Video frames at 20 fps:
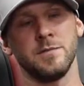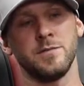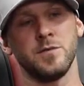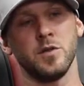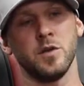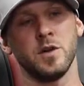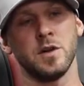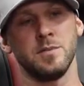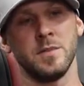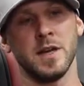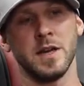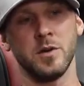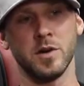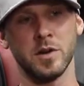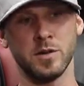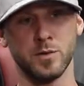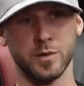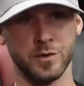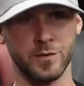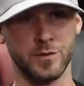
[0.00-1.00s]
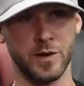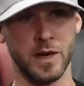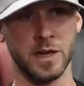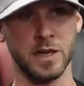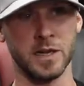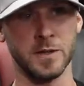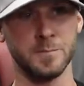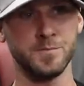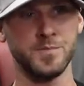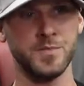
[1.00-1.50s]
Floyd Mayweather was
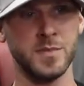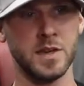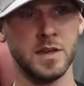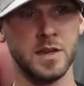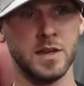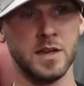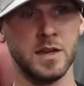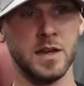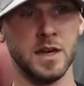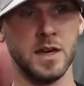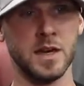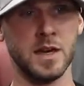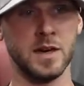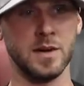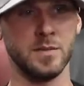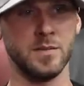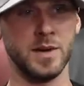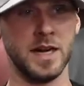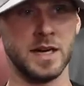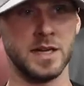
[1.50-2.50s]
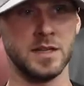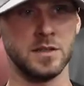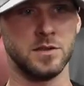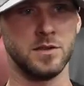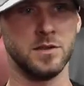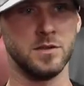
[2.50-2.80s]
fighting back in